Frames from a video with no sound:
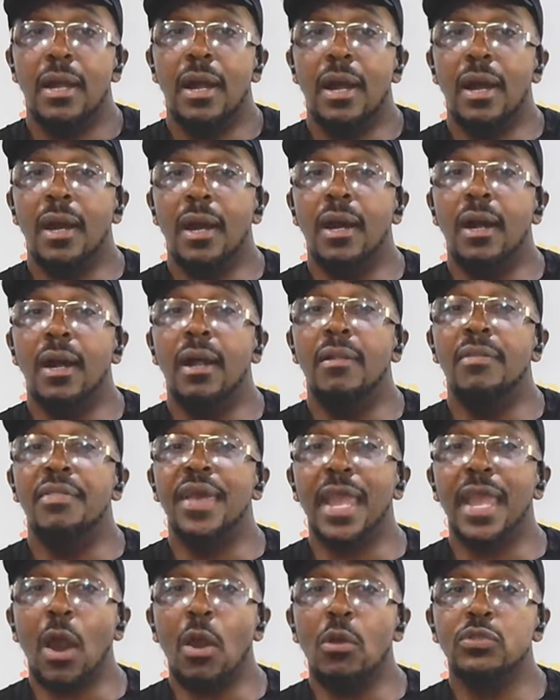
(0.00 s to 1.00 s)
Uh,
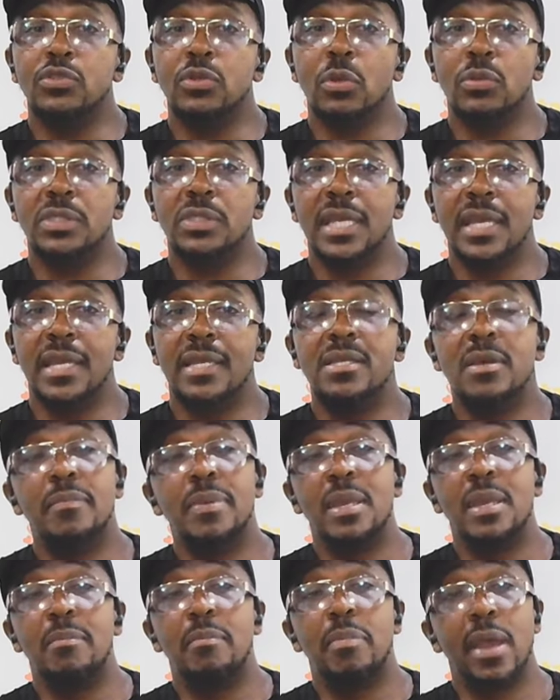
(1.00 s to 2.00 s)
they also tend to
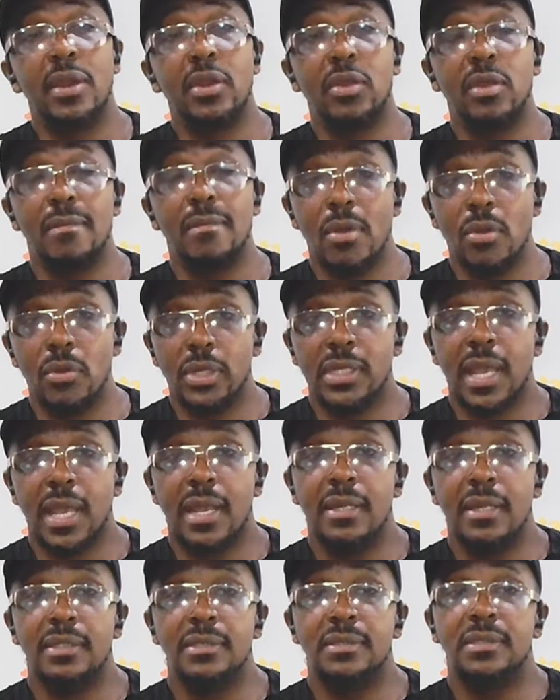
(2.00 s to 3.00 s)
be better
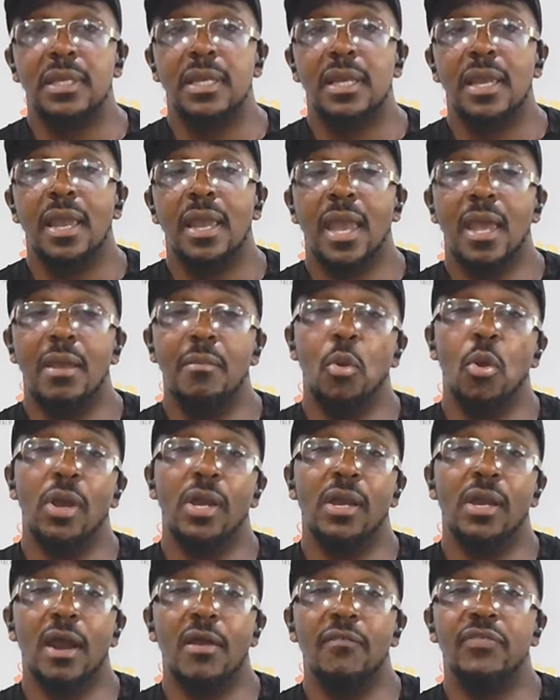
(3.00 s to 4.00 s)
communicators and more
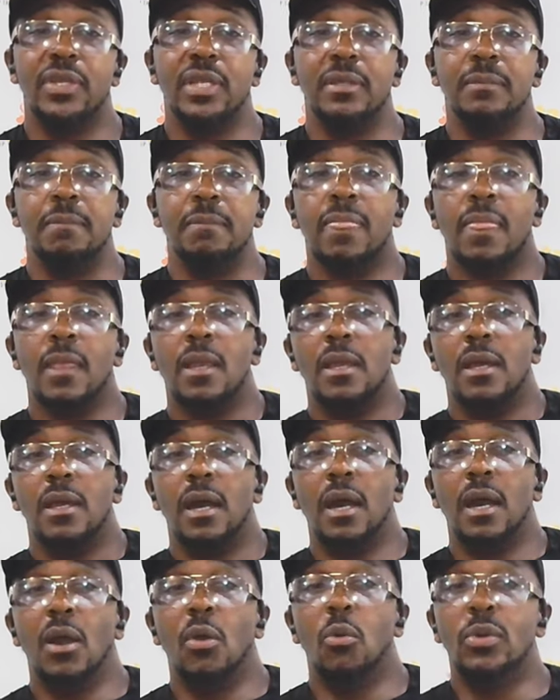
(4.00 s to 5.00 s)
confident,
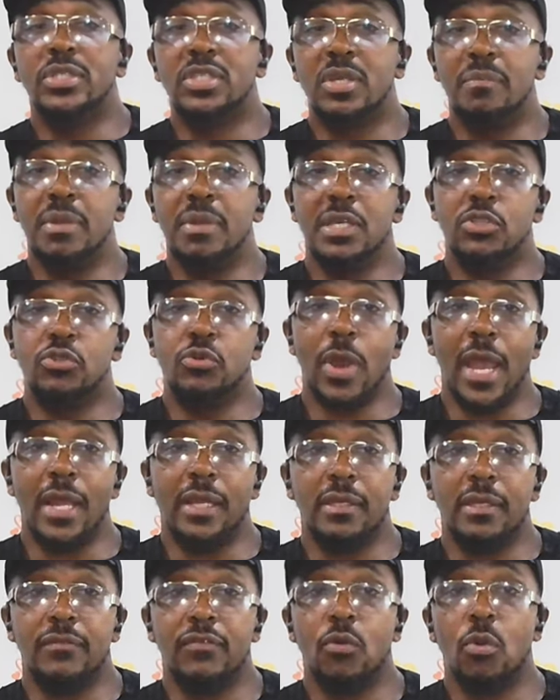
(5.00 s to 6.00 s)
uh, which can be
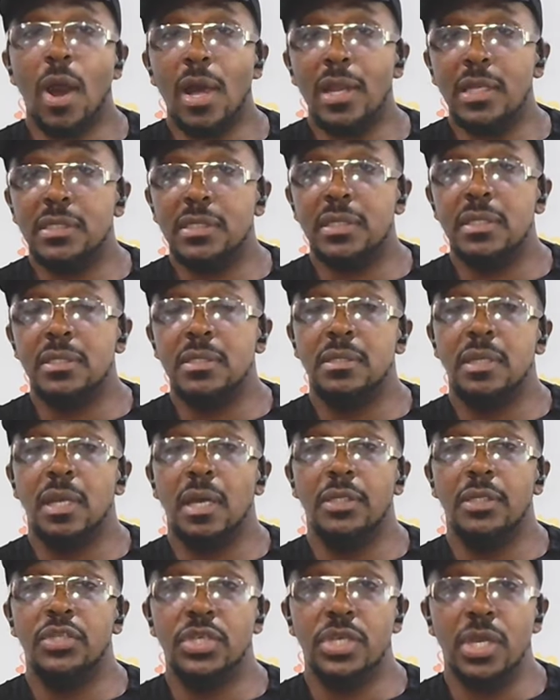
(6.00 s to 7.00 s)
attractive qualities
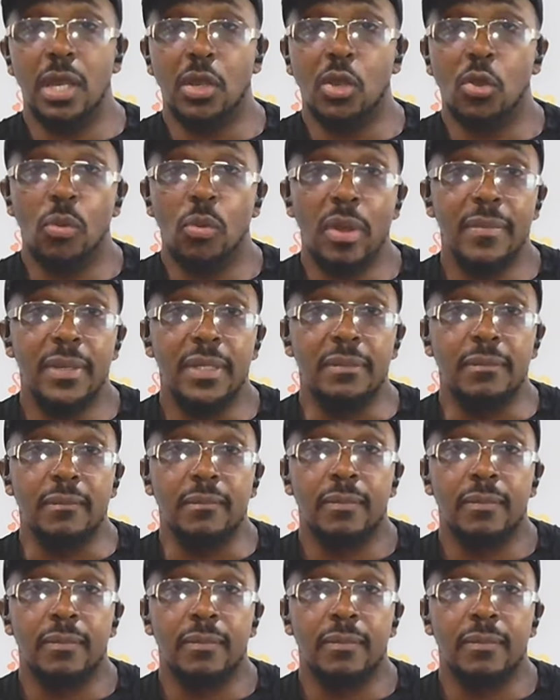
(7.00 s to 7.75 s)
uh, to younger women.